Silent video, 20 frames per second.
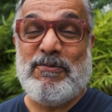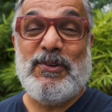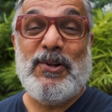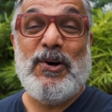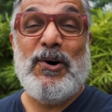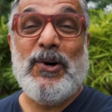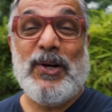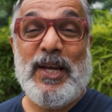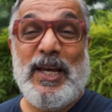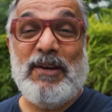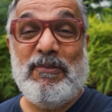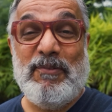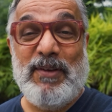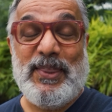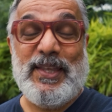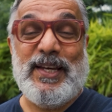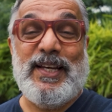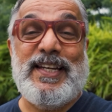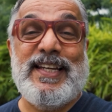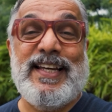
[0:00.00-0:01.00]
vlogging
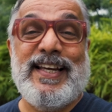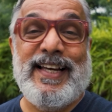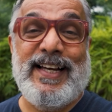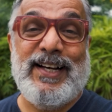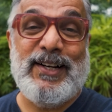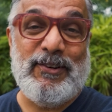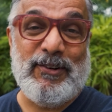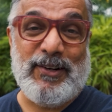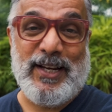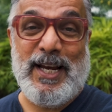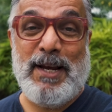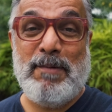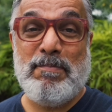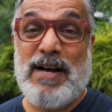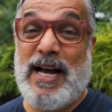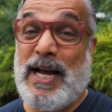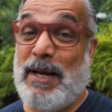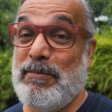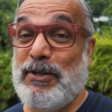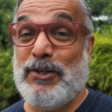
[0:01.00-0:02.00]
with it. Okay.
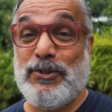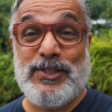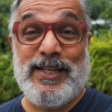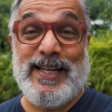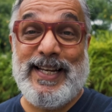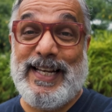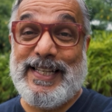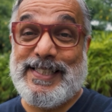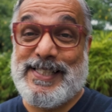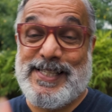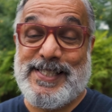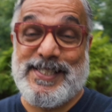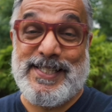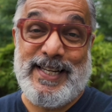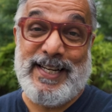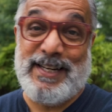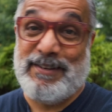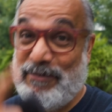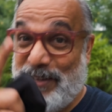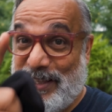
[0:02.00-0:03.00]
I'm using an
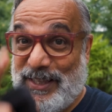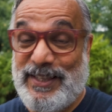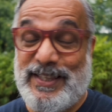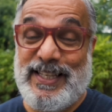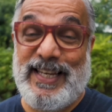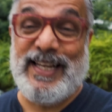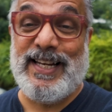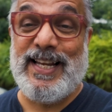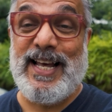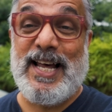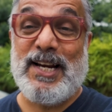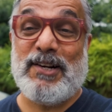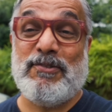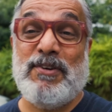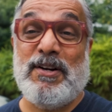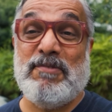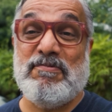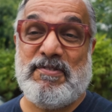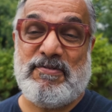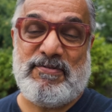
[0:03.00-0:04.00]
XS10 with the LARK
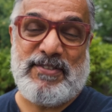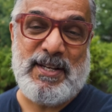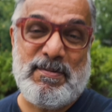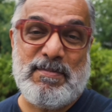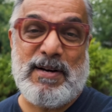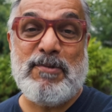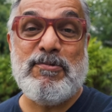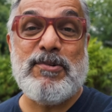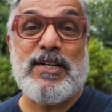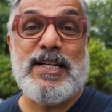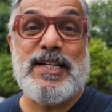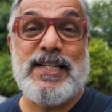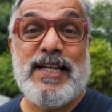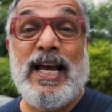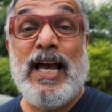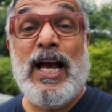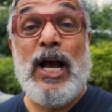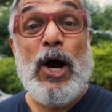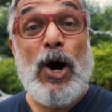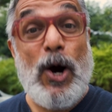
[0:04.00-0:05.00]
150 mounted
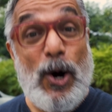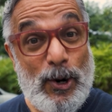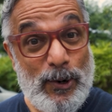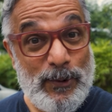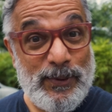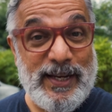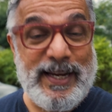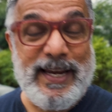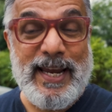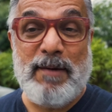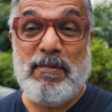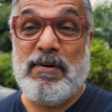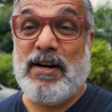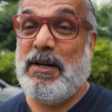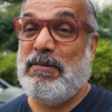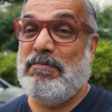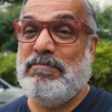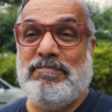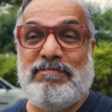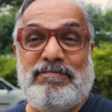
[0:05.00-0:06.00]
on the
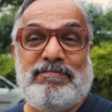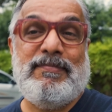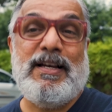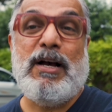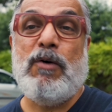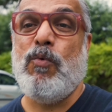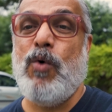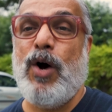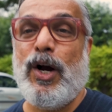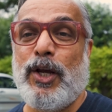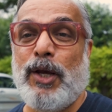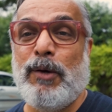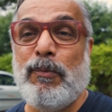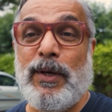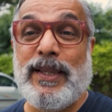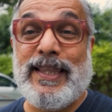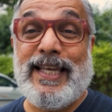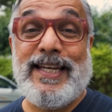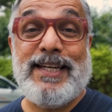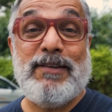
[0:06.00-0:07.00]
camera, walking
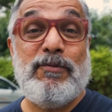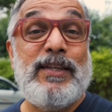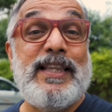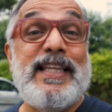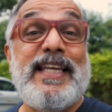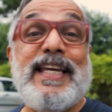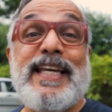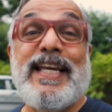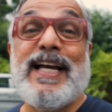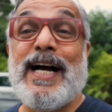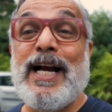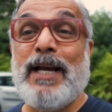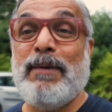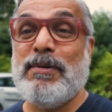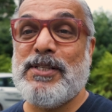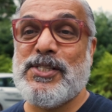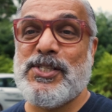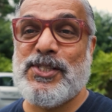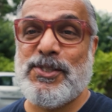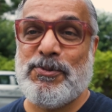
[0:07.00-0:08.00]
with it with the
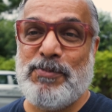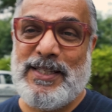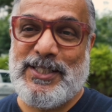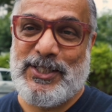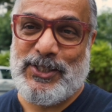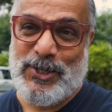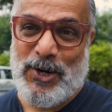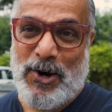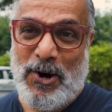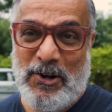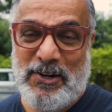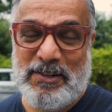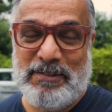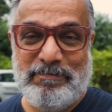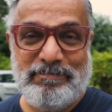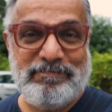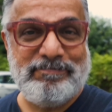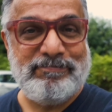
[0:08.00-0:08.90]
IBIS switched on.